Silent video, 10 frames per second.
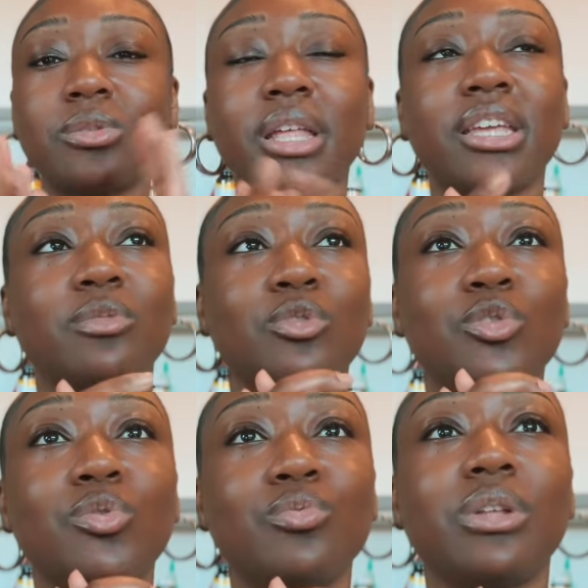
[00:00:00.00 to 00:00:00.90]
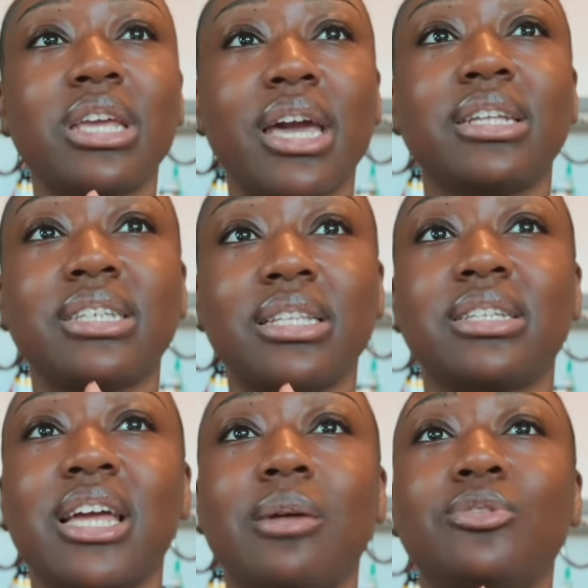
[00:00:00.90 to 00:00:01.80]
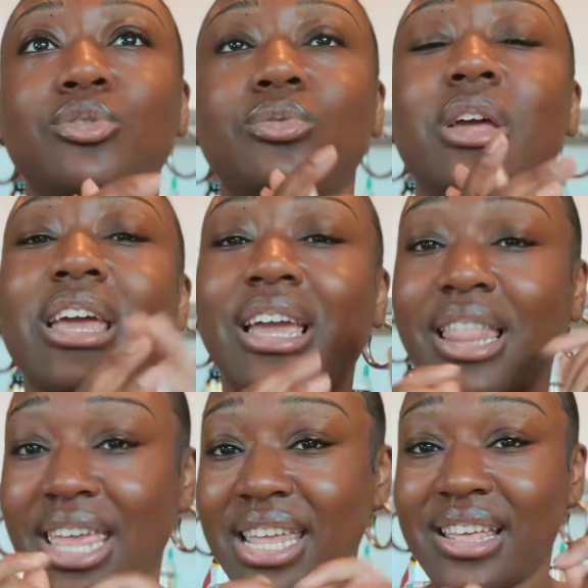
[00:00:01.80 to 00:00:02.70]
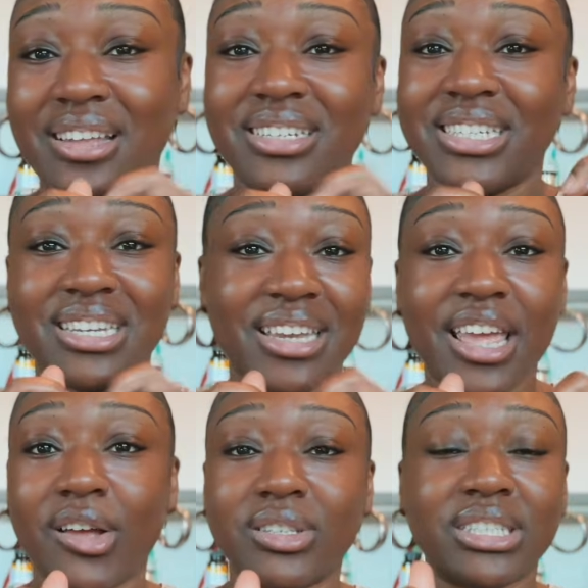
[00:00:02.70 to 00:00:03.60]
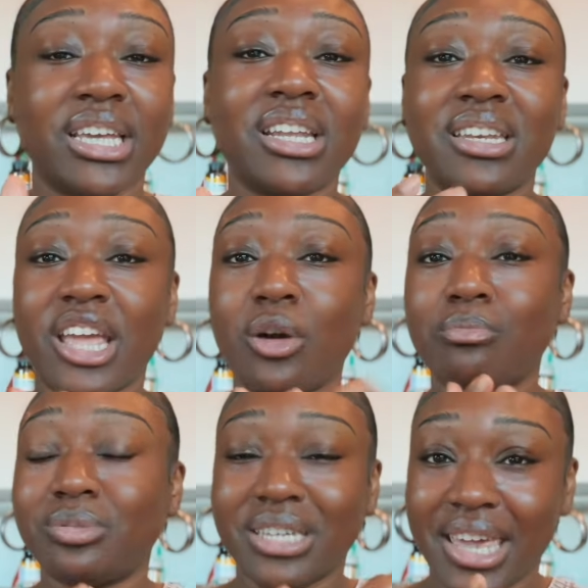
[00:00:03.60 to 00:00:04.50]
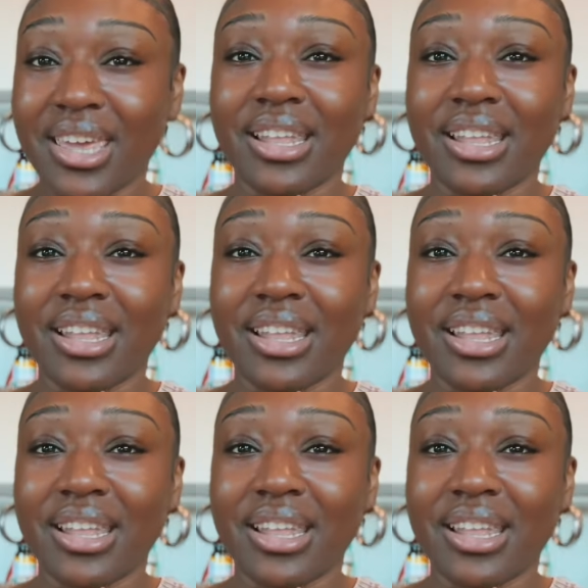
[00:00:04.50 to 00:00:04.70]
Like, you really got to take the time to clean under your nails. Get a nail kit.